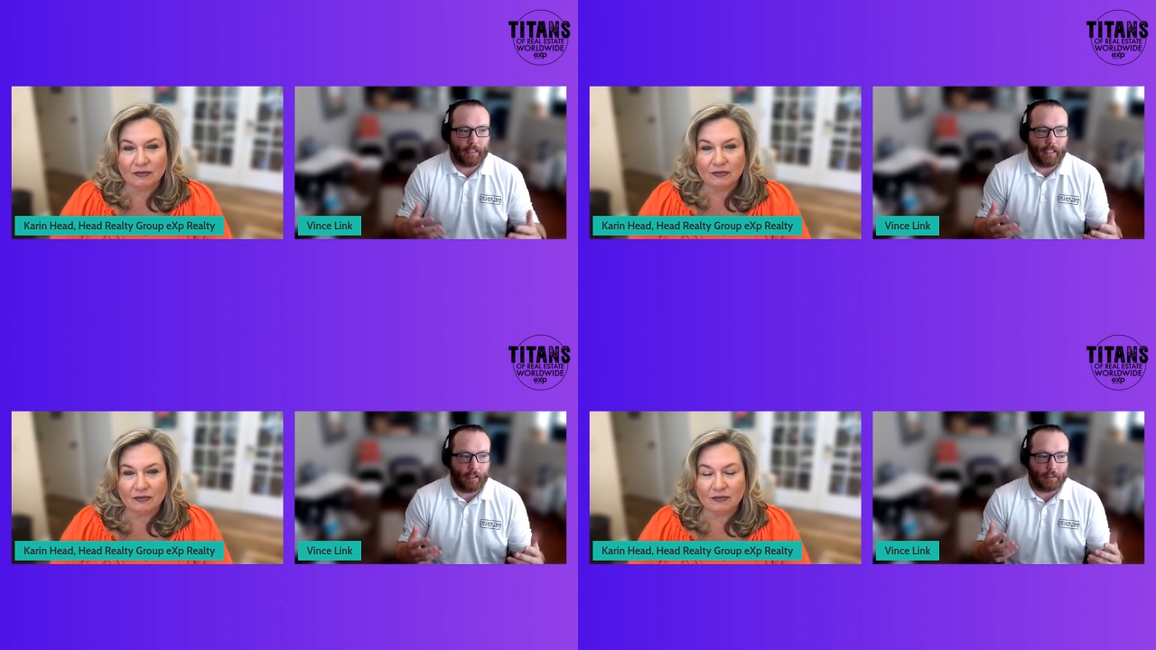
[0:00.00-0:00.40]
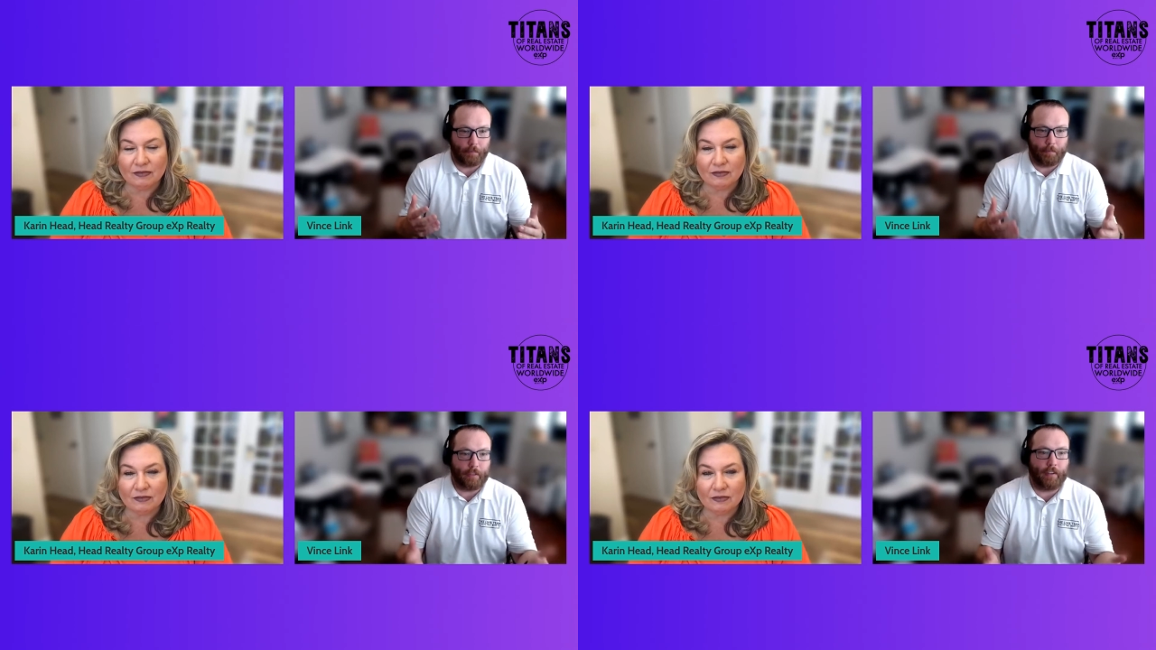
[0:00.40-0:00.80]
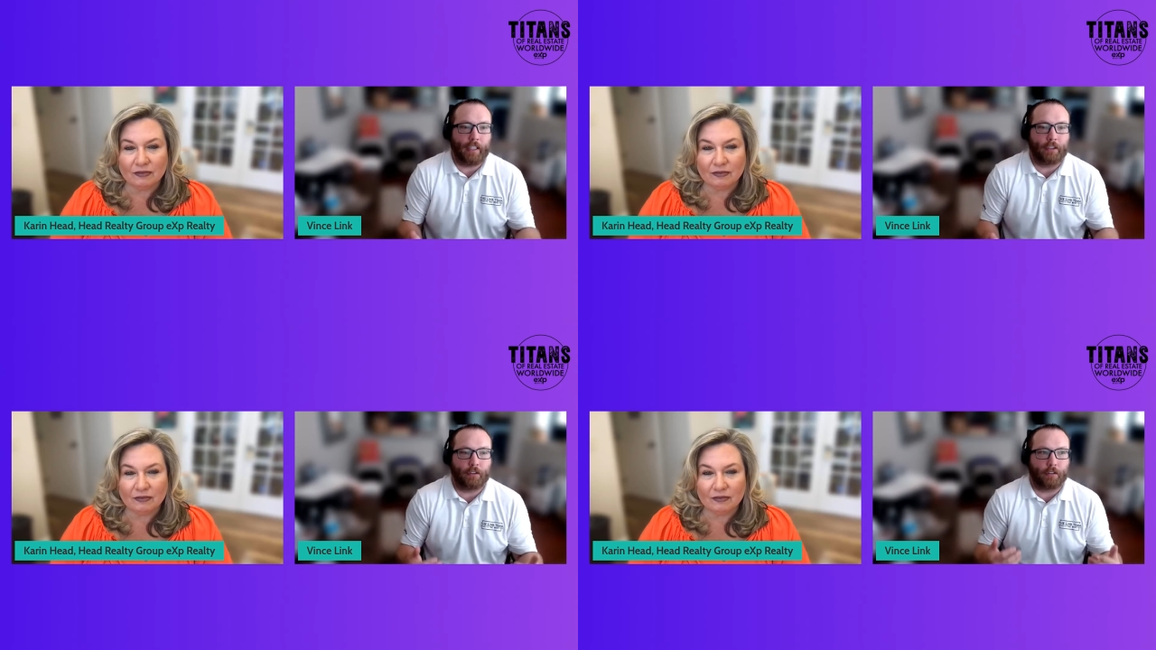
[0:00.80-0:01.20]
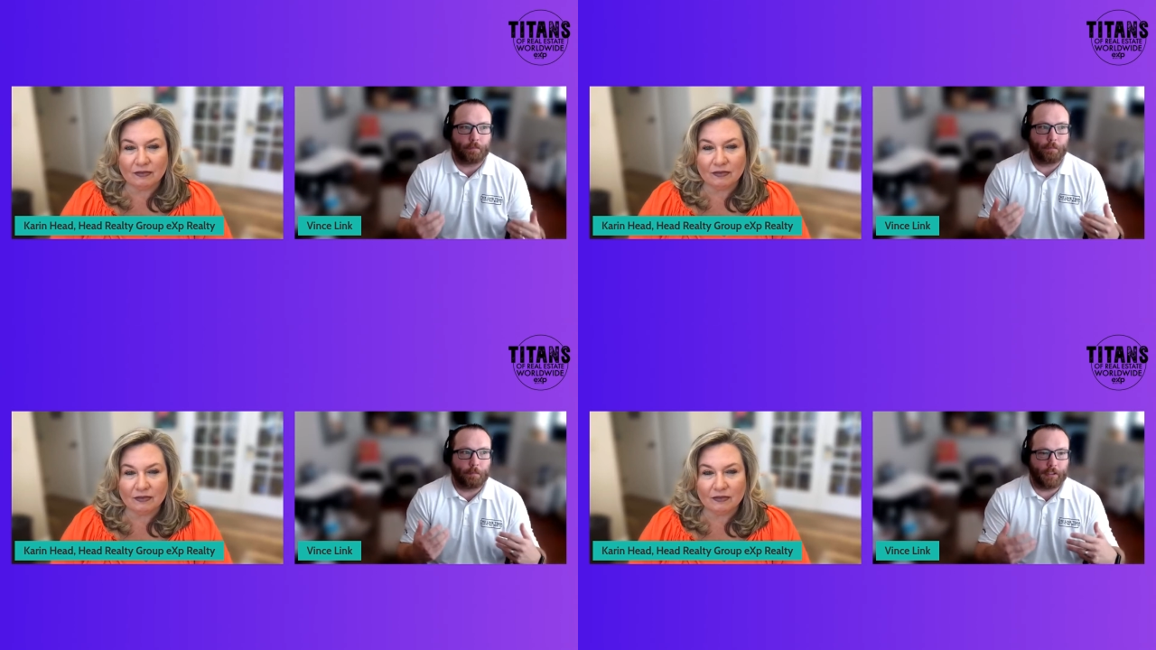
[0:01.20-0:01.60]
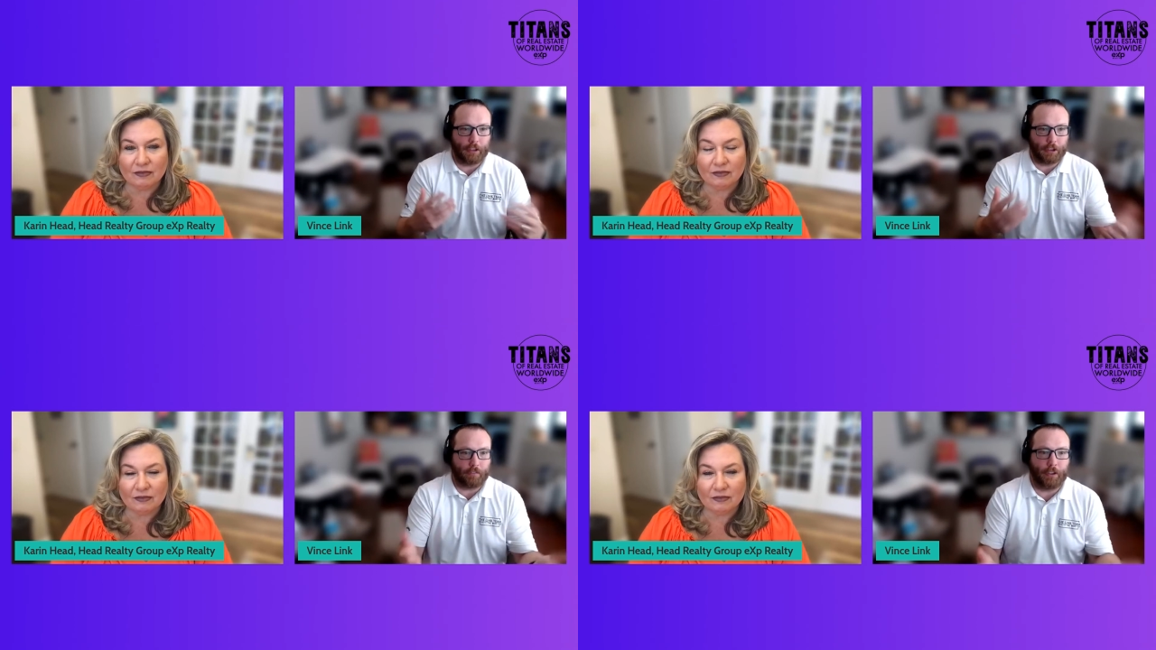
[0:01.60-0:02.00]
Speaker 1: a it's a big financial
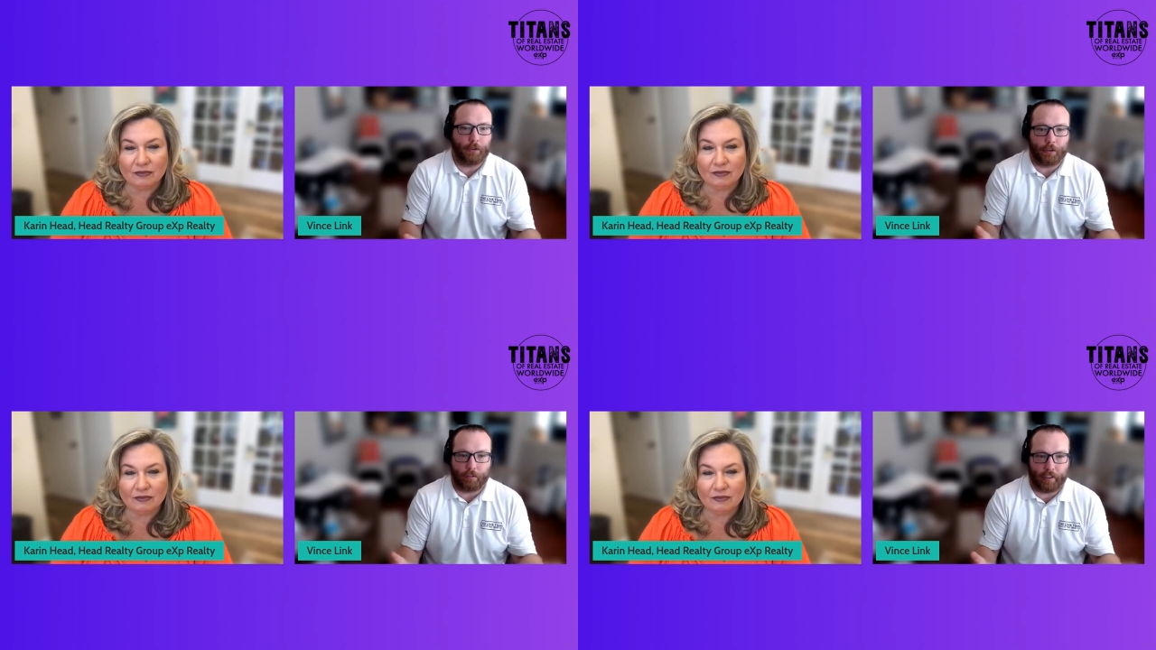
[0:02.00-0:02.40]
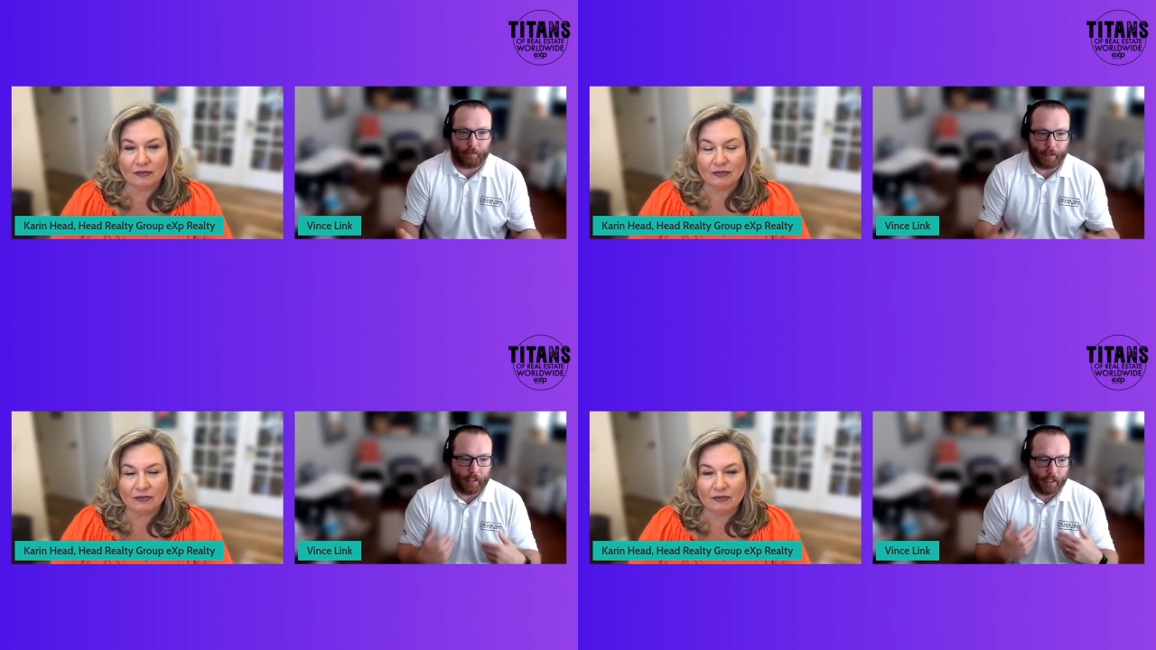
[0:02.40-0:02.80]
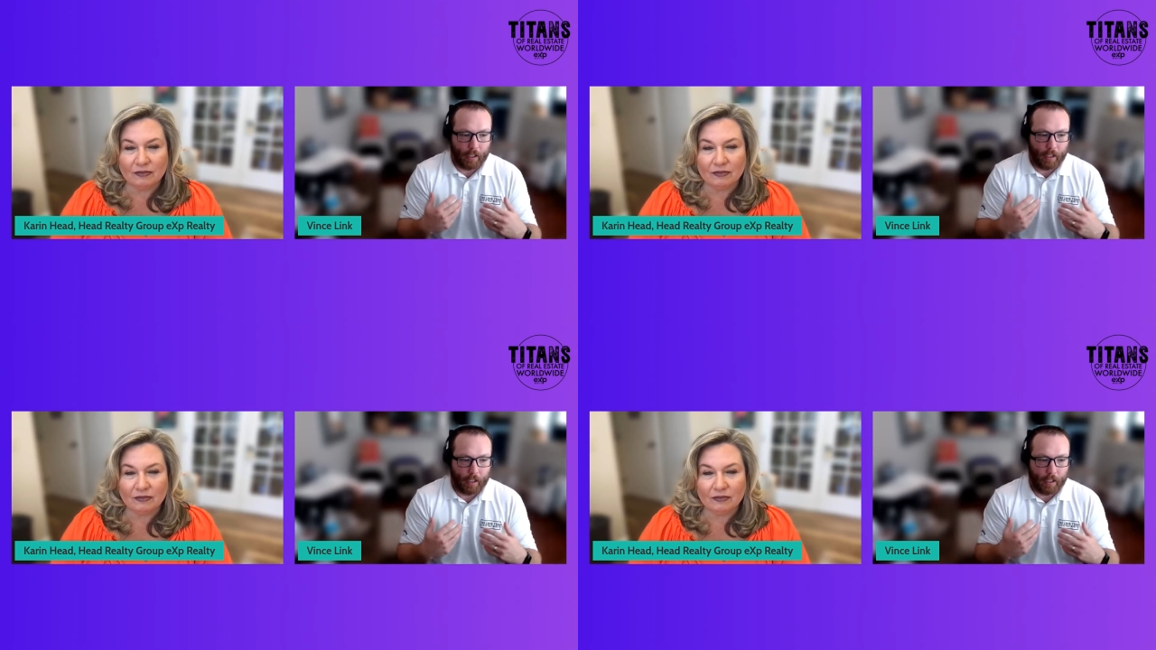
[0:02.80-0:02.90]
position for you and your family.